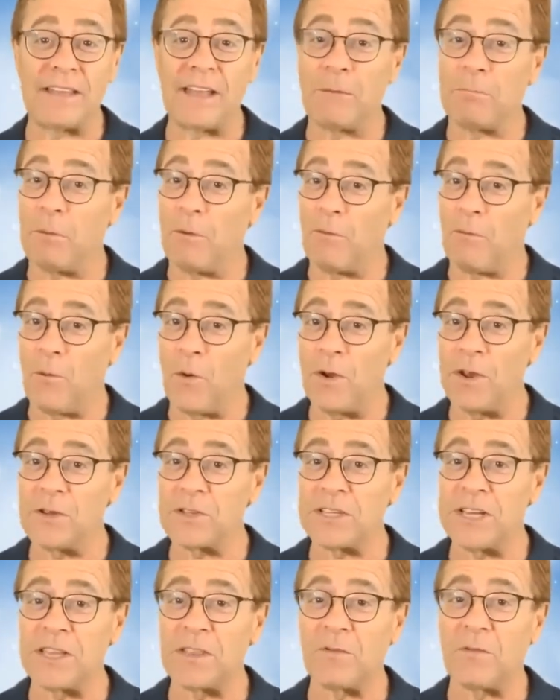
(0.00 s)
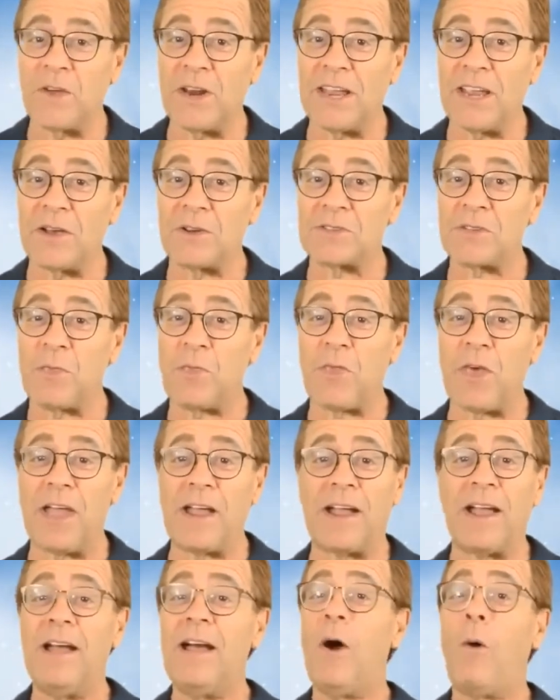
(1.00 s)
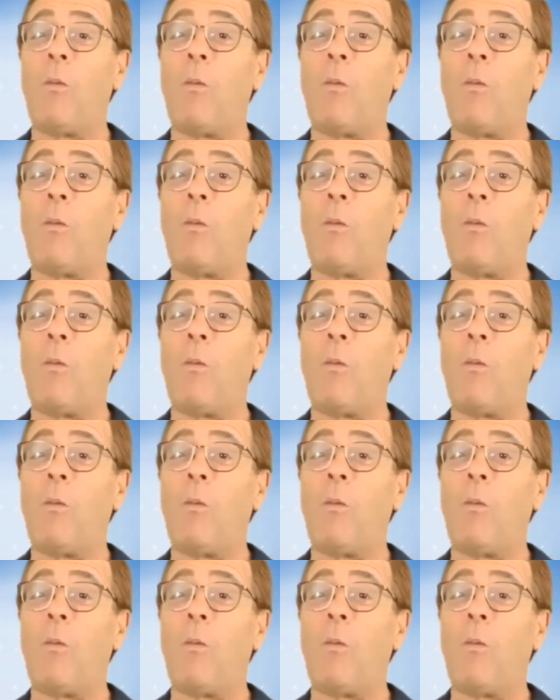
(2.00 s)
And before you see the videos and think,